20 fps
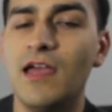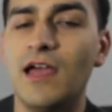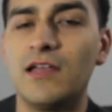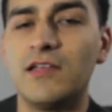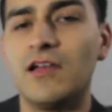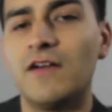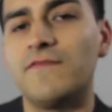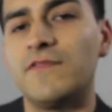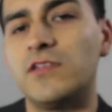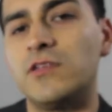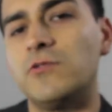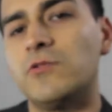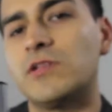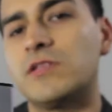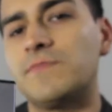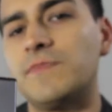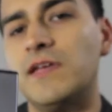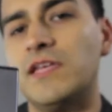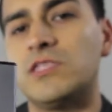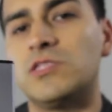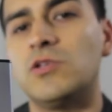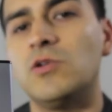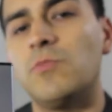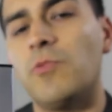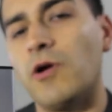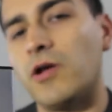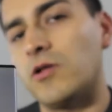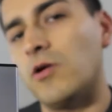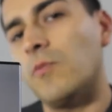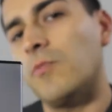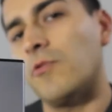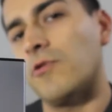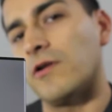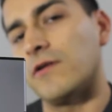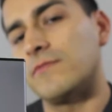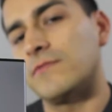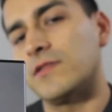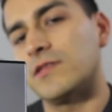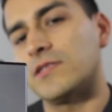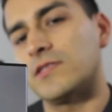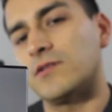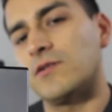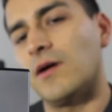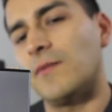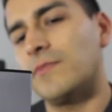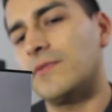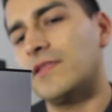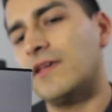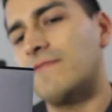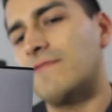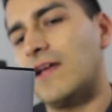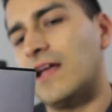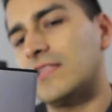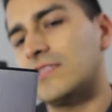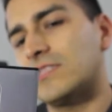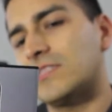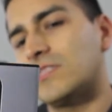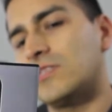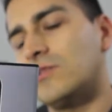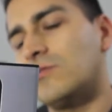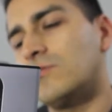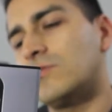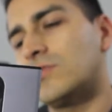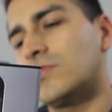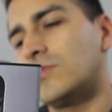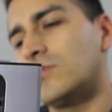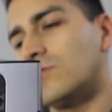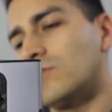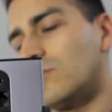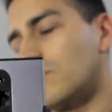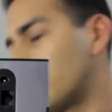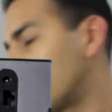And you have a USB 2.0 port. So I believe that's used to